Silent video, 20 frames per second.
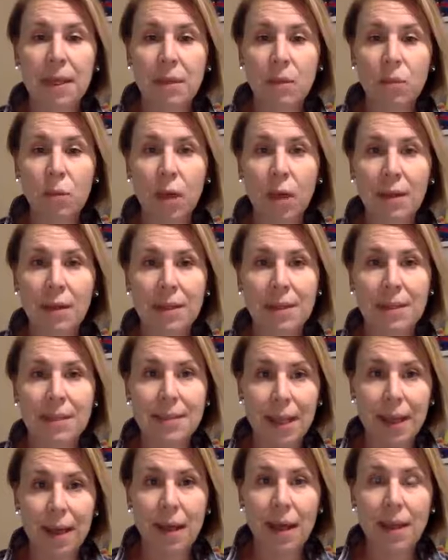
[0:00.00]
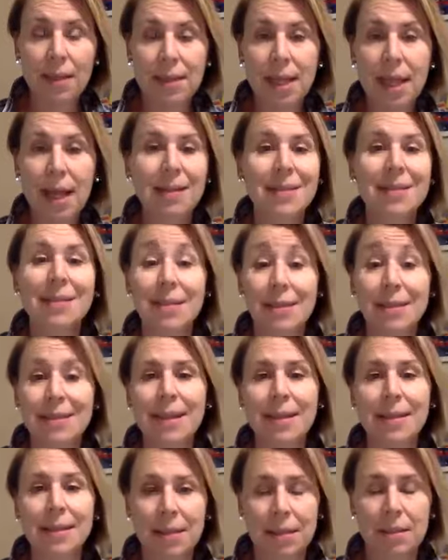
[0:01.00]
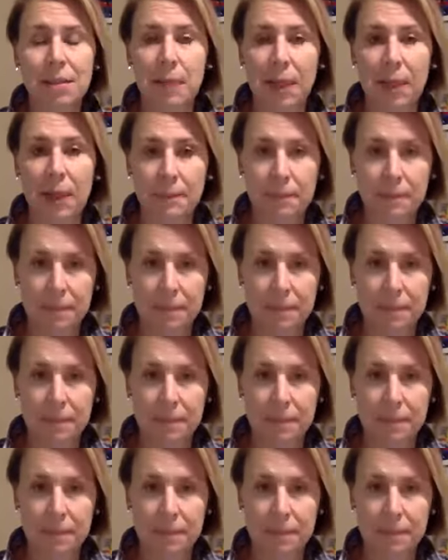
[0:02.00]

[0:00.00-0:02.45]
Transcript: and run a test and send it to me.